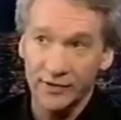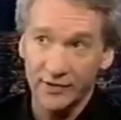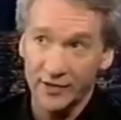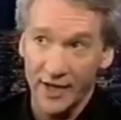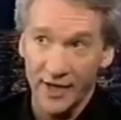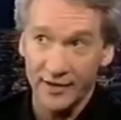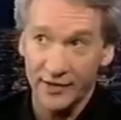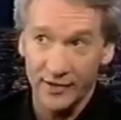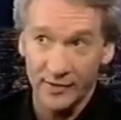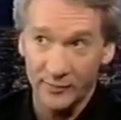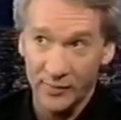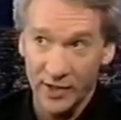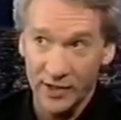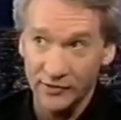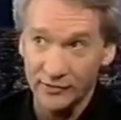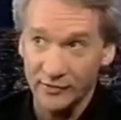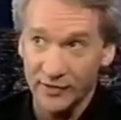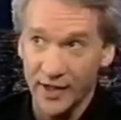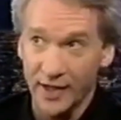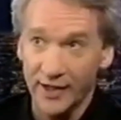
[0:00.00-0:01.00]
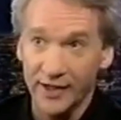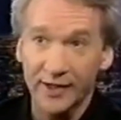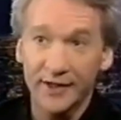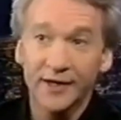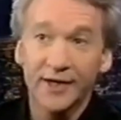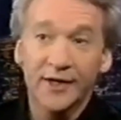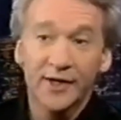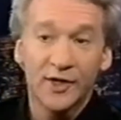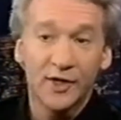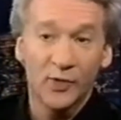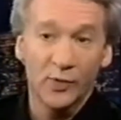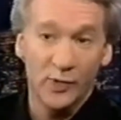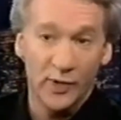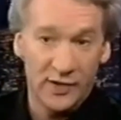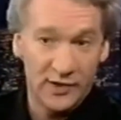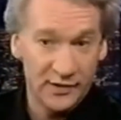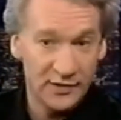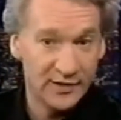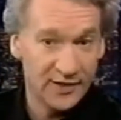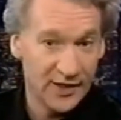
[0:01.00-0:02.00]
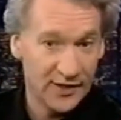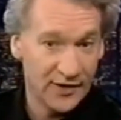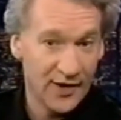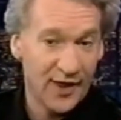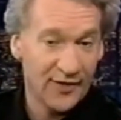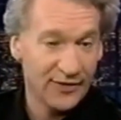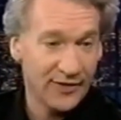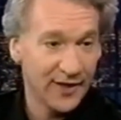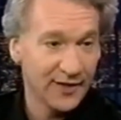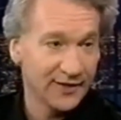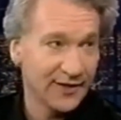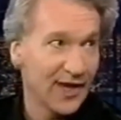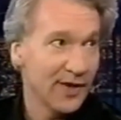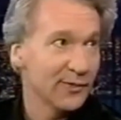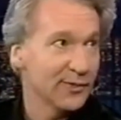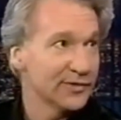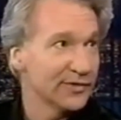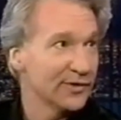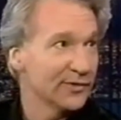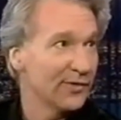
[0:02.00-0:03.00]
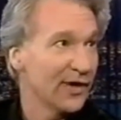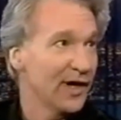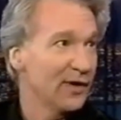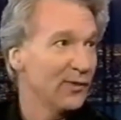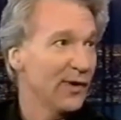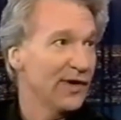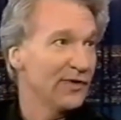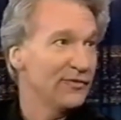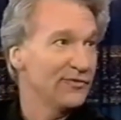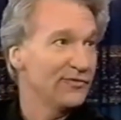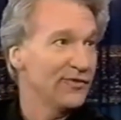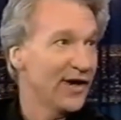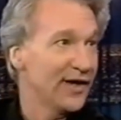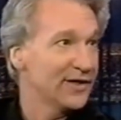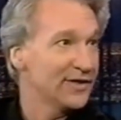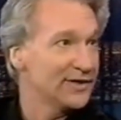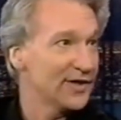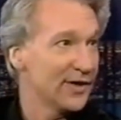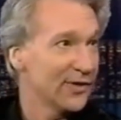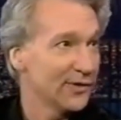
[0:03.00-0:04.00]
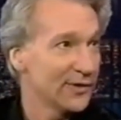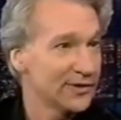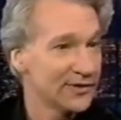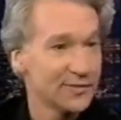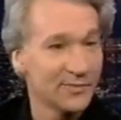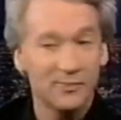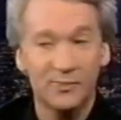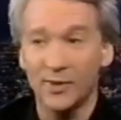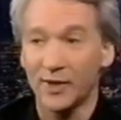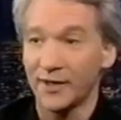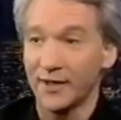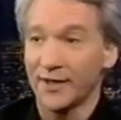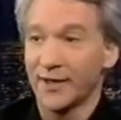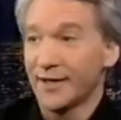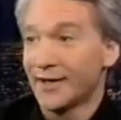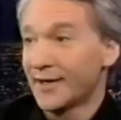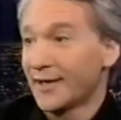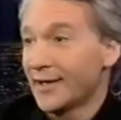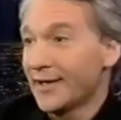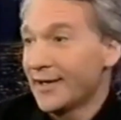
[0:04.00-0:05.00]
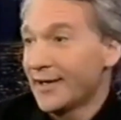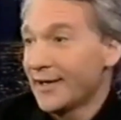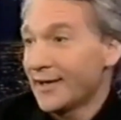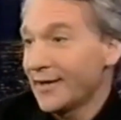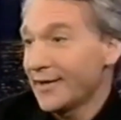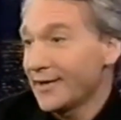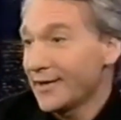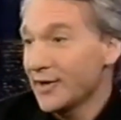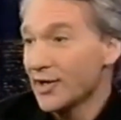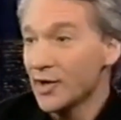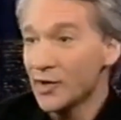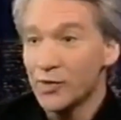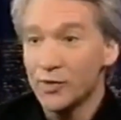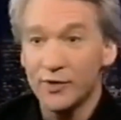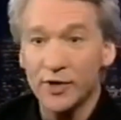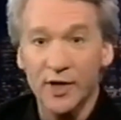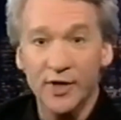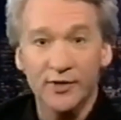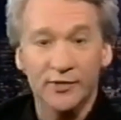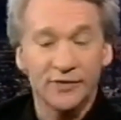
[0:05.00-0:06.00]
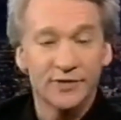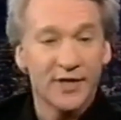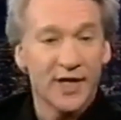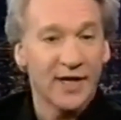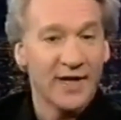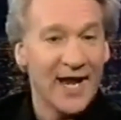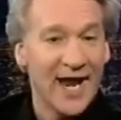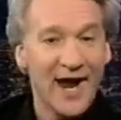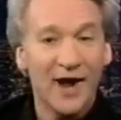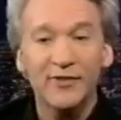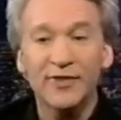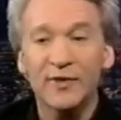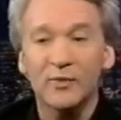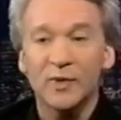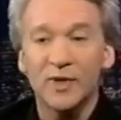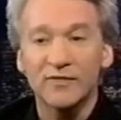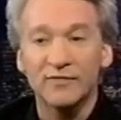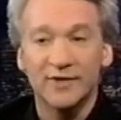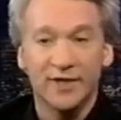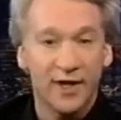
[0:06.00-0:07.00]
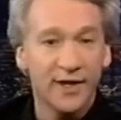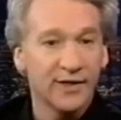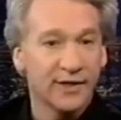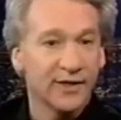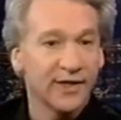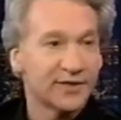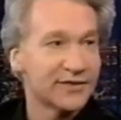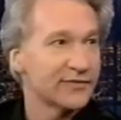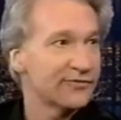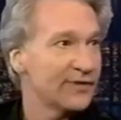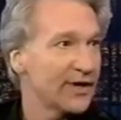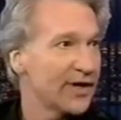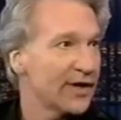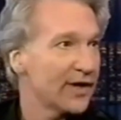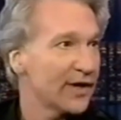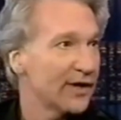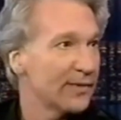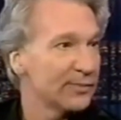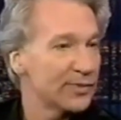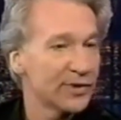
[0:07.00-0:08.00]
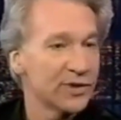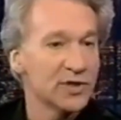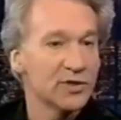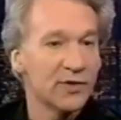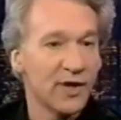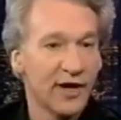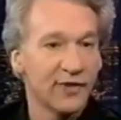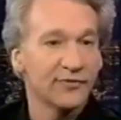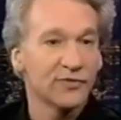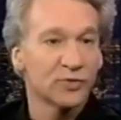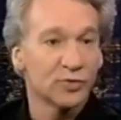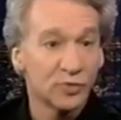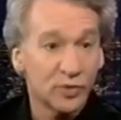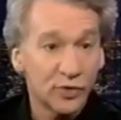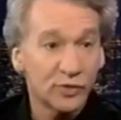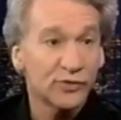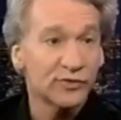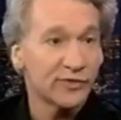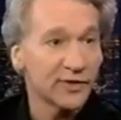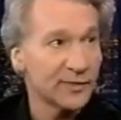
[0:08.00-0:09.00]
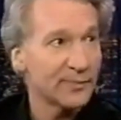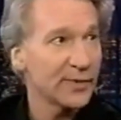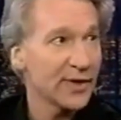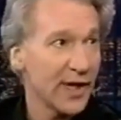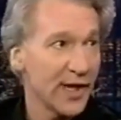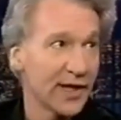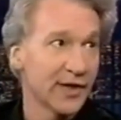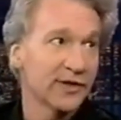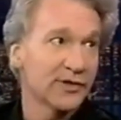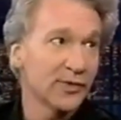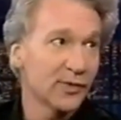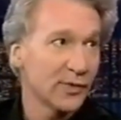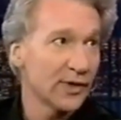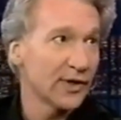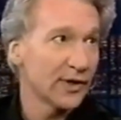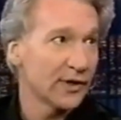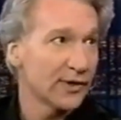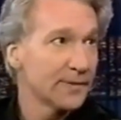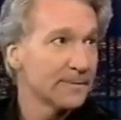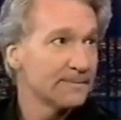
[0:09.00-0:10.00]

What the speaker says: you're not unpatriotic. We did not think that was the right way to fight terrorism, but, you know, who knows? And now that we've done it, it's a fait accompli. You have to root for the plan to work.